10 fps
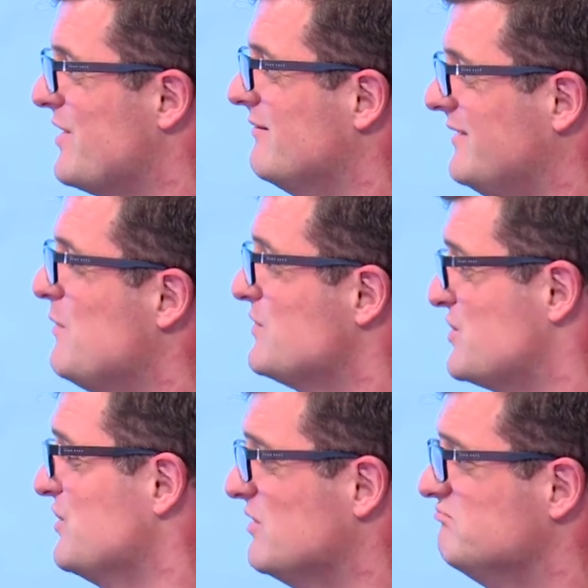And that was
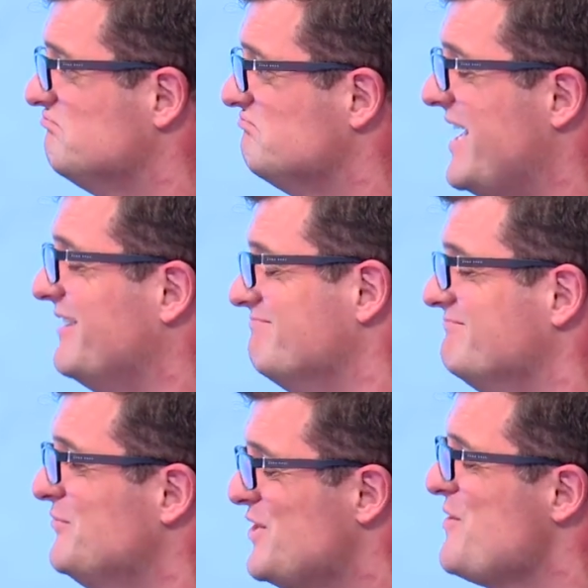cool and
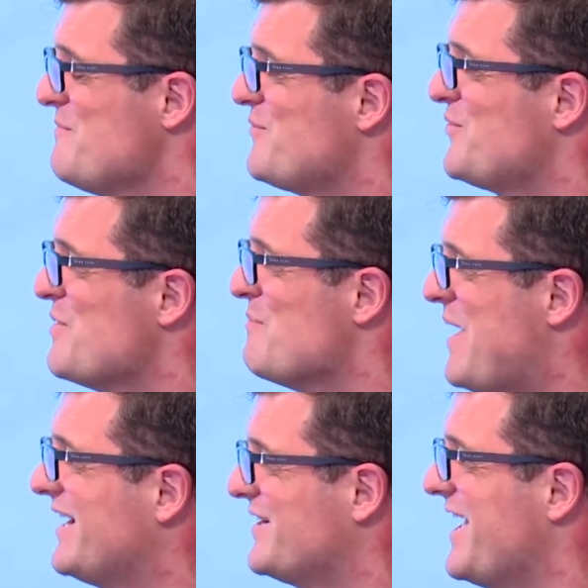we're come, coming
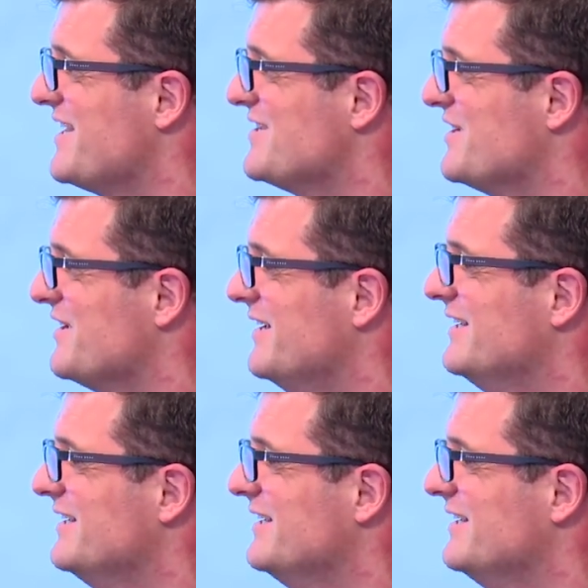back again to